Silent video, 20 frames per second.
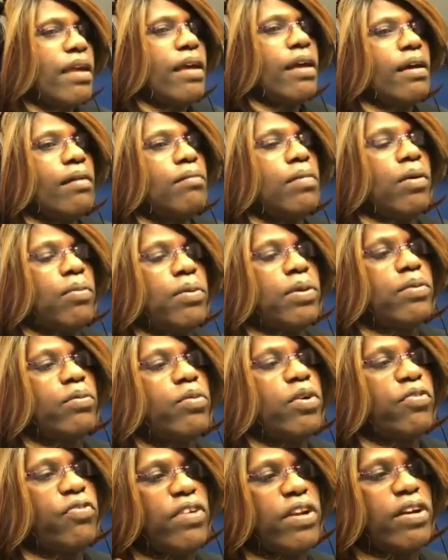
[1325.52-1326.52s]
But
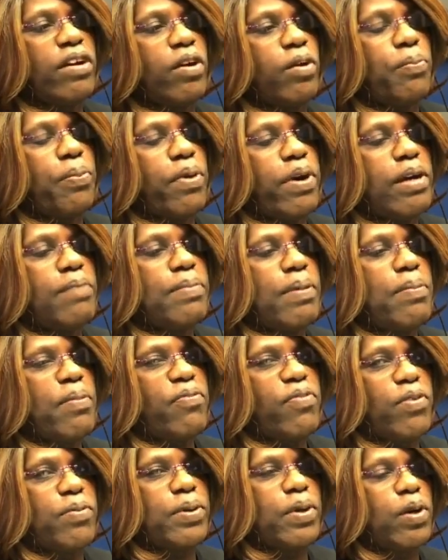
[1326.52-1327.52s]
we finna go to break. But
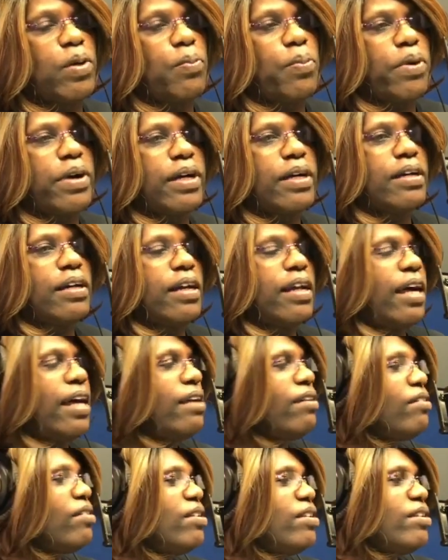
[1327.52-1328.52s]
before we go to break, honey,
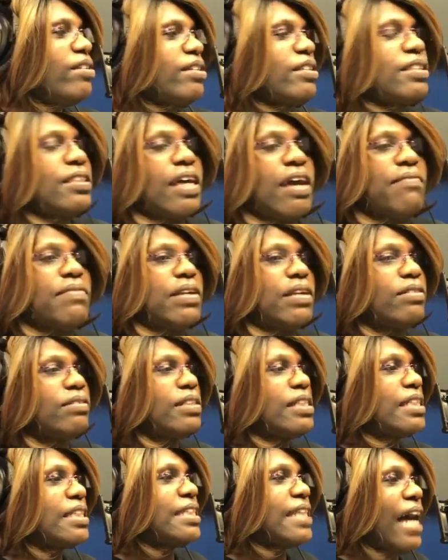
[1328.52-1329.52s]
ain't no need us having
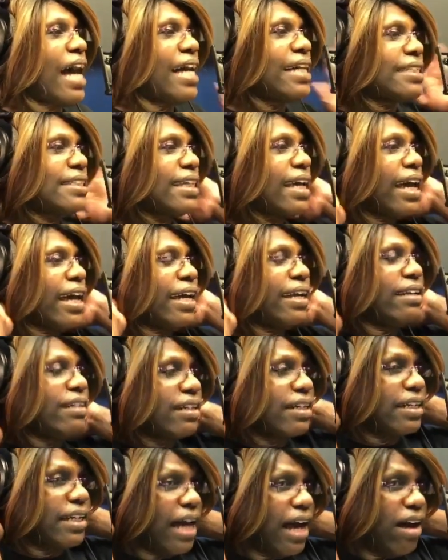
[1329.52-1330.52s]
on this nice hair and
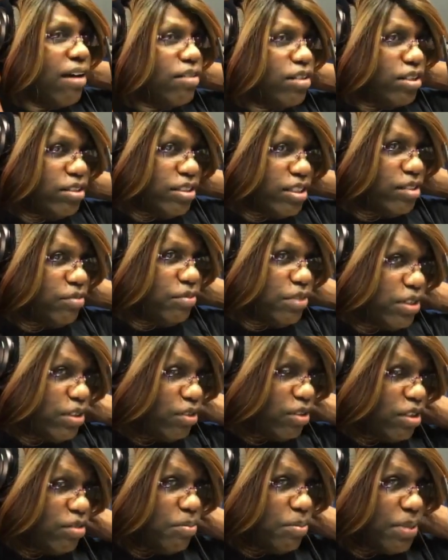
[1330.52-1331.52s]
looking all good, and we
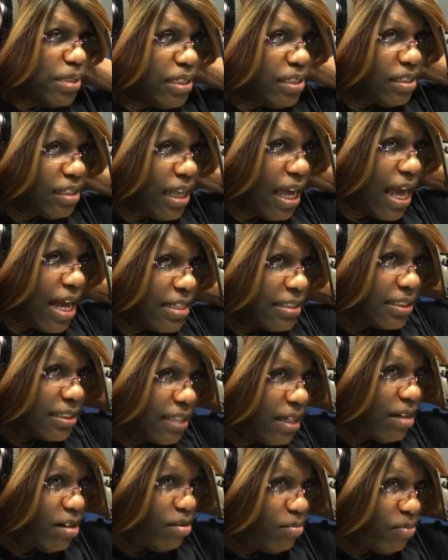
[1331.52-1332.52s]
don't give them a little our
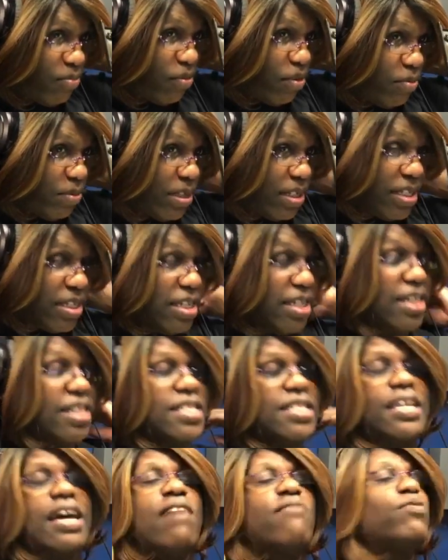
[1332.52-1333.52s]
song before we leave.
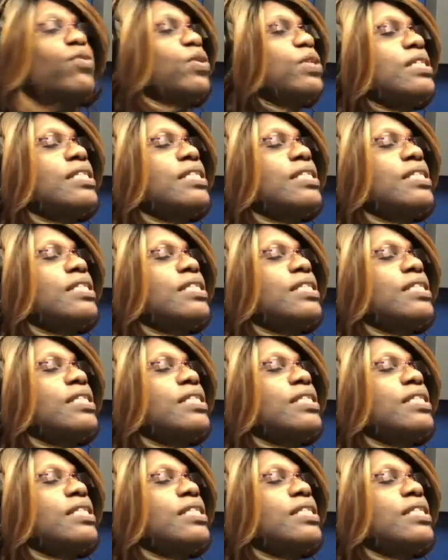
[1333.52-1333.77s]
Inside voices.